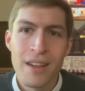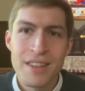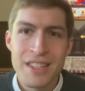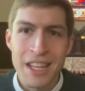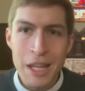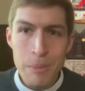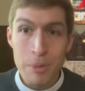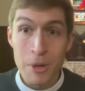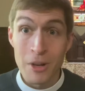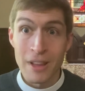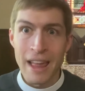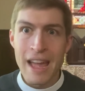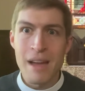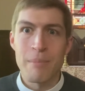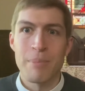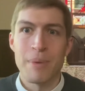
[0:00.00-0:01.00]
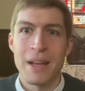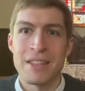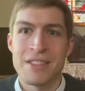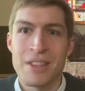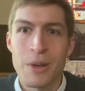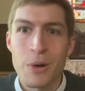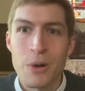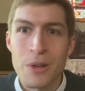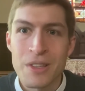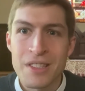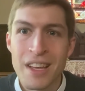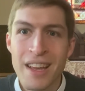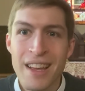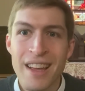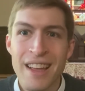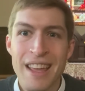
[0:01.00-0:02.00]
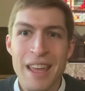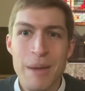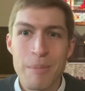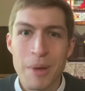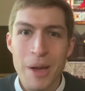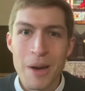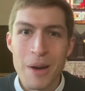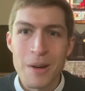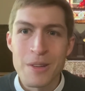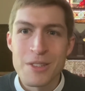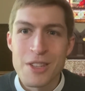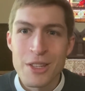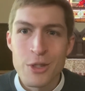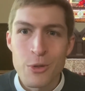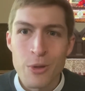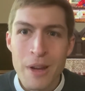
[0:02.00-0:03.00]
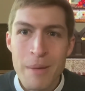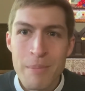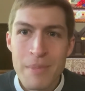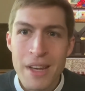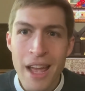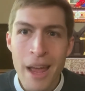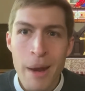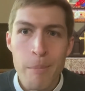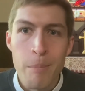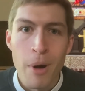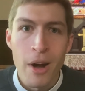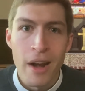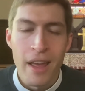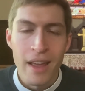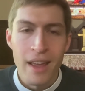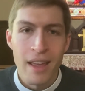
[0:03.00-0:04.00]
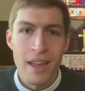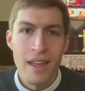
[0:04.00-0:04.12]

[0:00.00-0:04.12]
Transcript: to keep your lamp, as the old hymn goes, trimmed and burning?